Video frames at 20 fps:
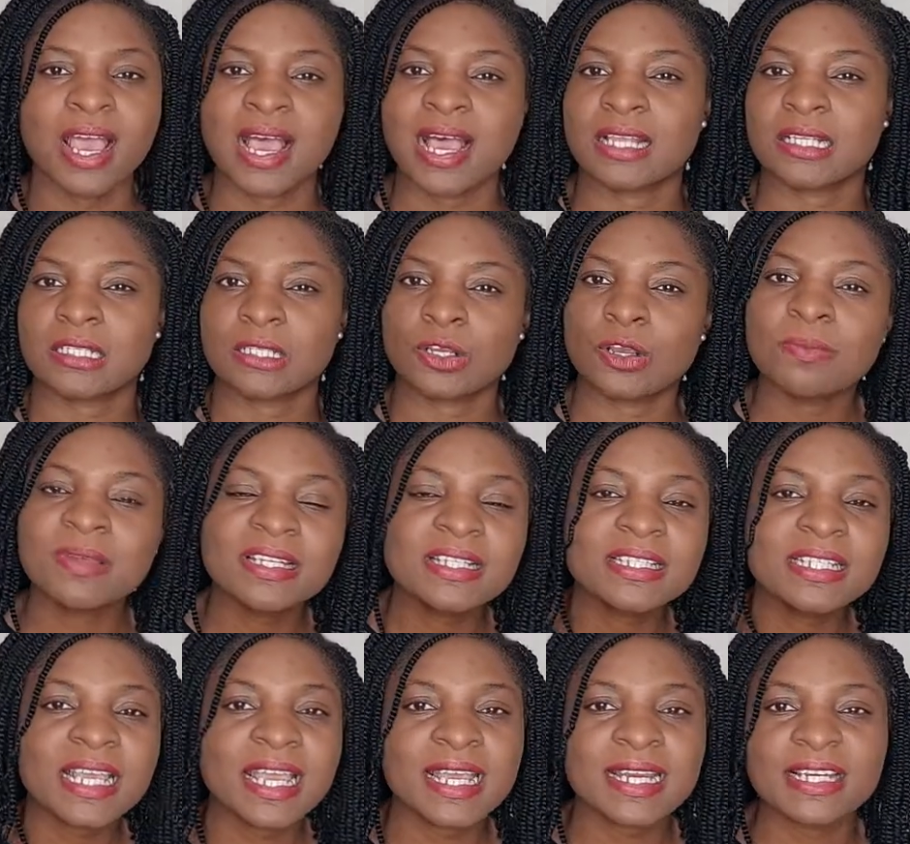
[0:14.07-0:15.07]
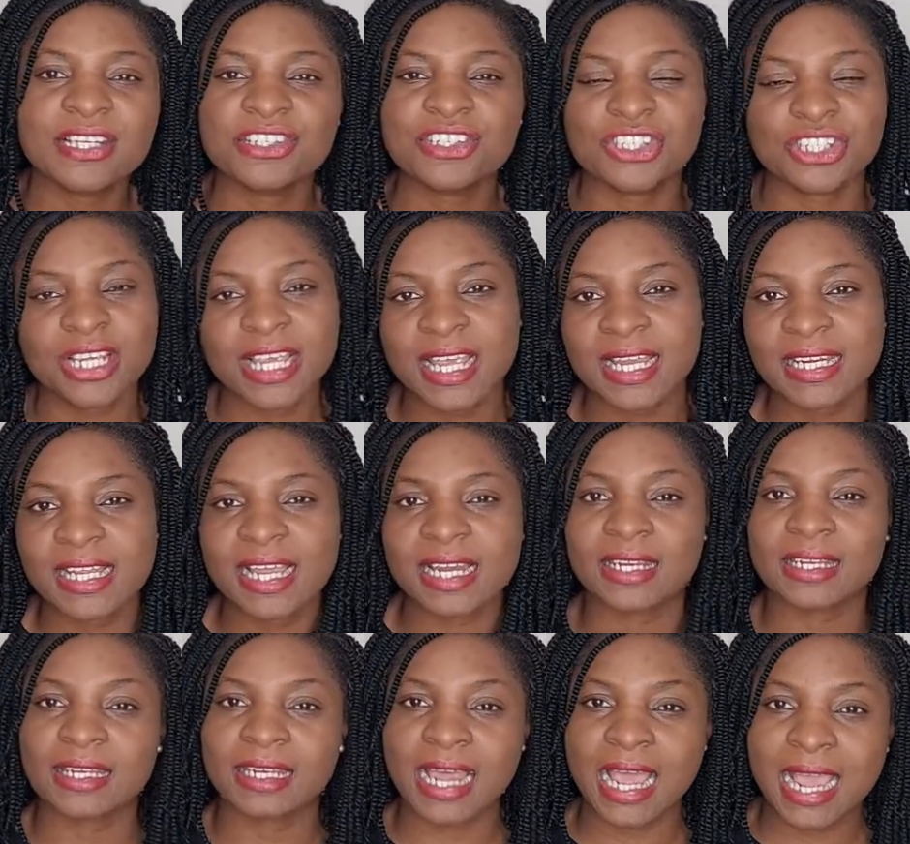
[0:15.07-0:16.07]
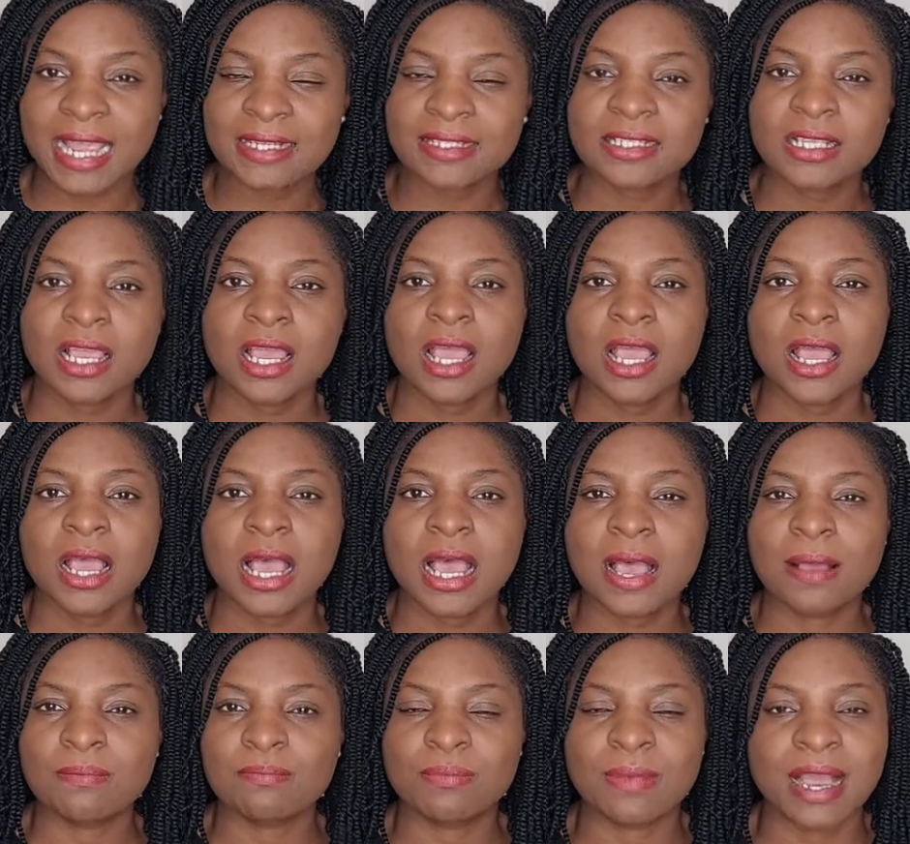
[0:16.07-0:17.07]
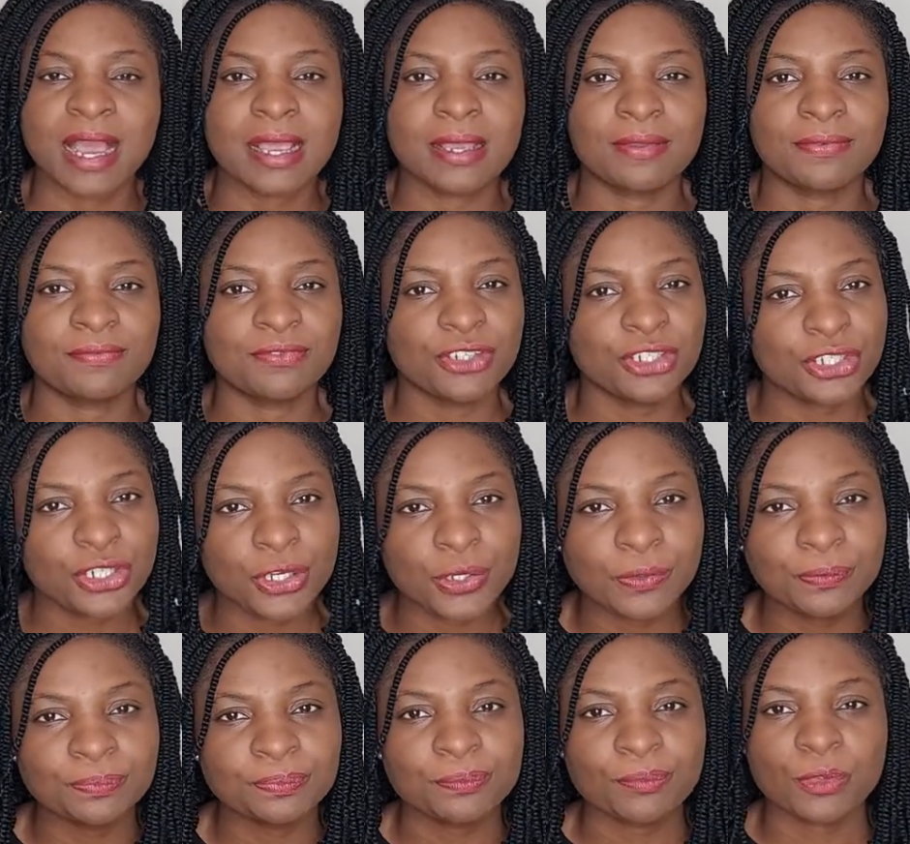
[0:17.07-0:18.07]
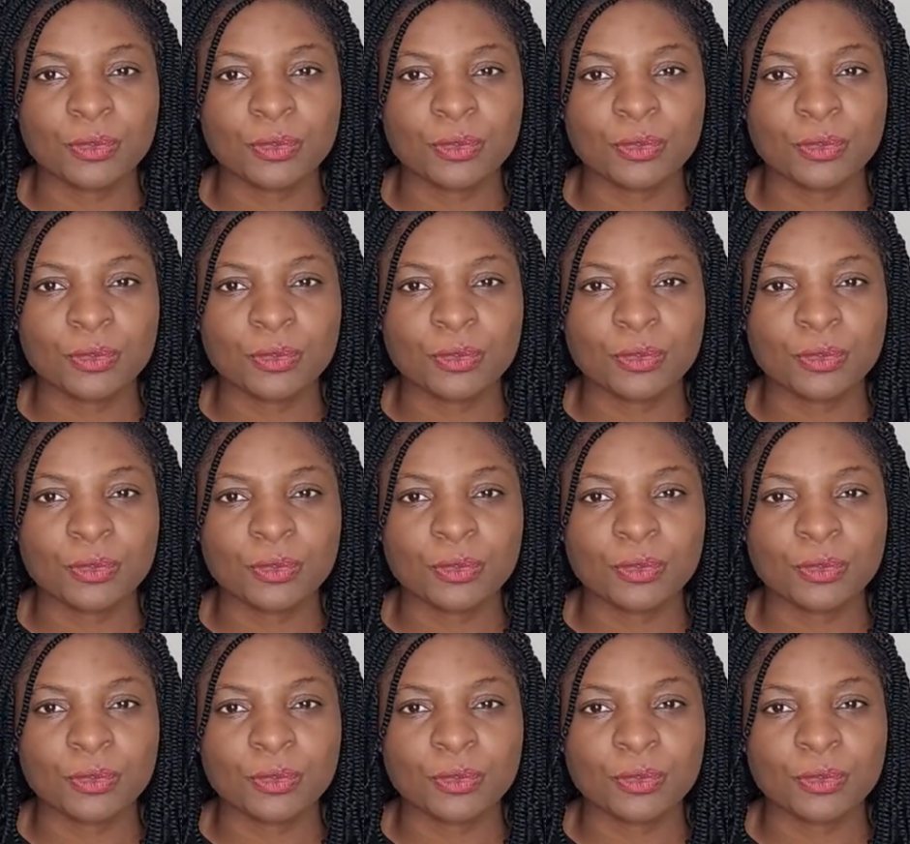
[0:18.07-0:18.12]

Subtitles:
has commented, shared and liked my video,